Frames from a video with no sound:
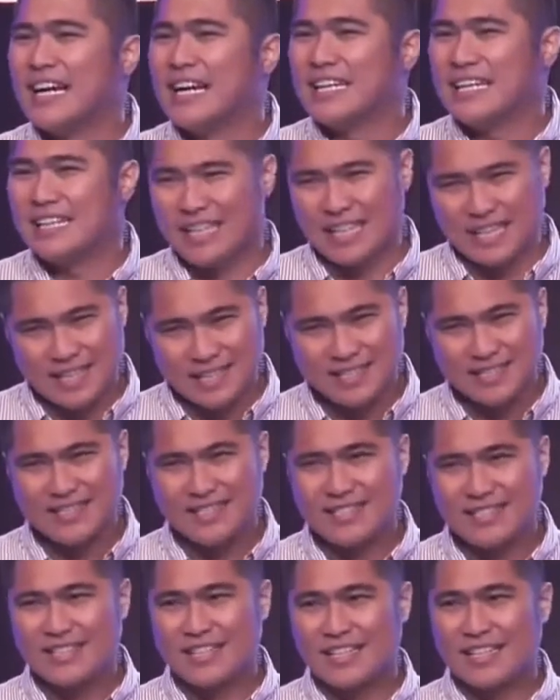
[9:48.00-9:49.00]

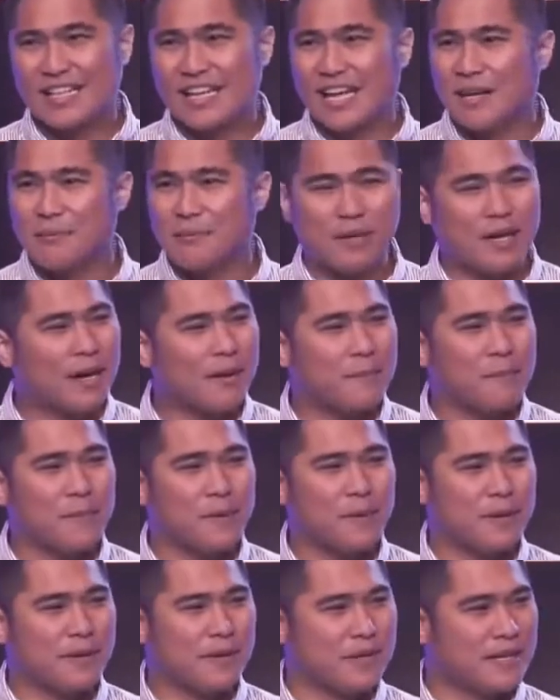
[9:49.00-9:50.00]
Yes, climb it up.
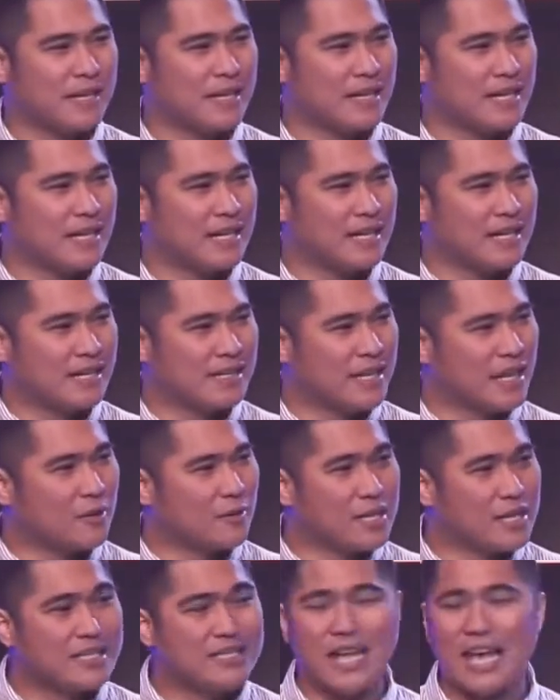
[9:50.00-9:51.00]
There
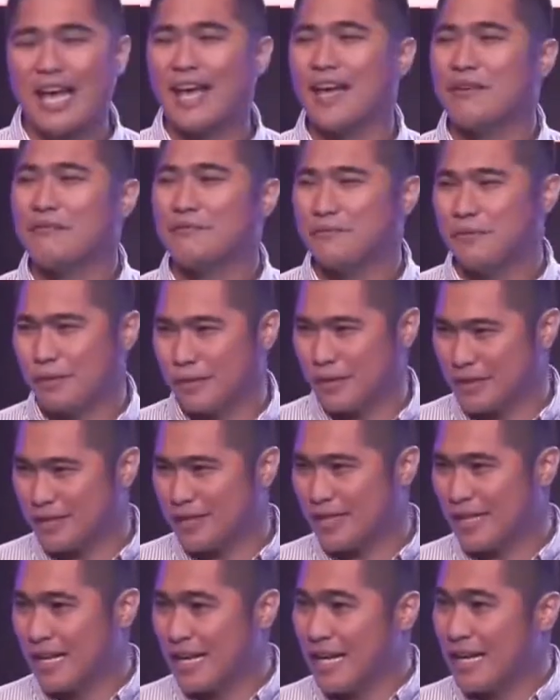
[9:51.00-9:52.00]
is effort,
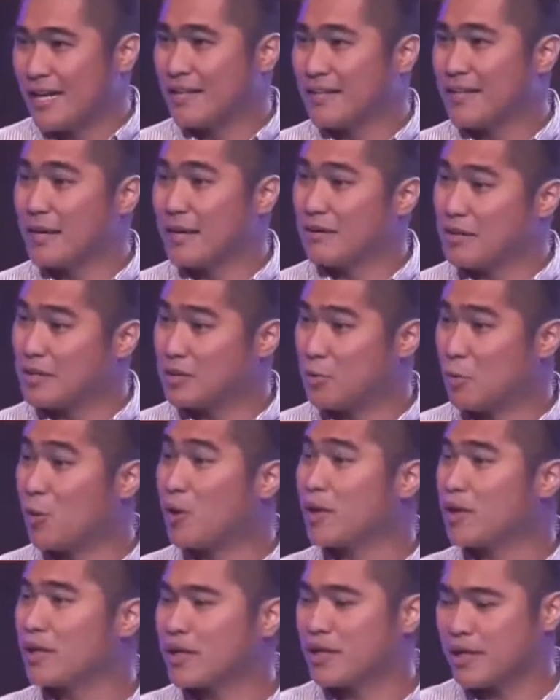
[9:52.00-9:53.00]
there is
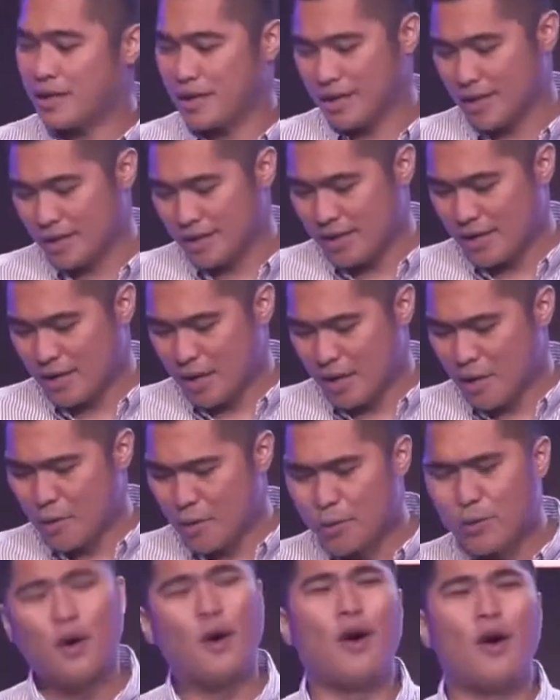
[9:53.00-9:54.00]
work.
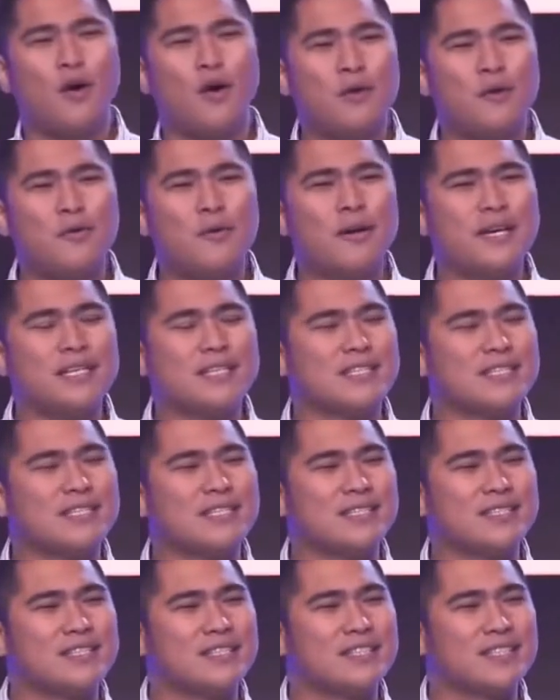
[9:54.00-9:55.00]
We're
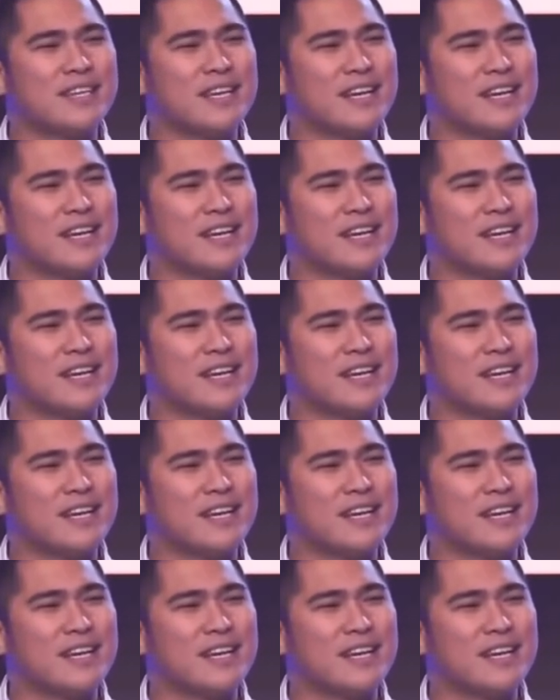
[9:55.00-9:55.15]
always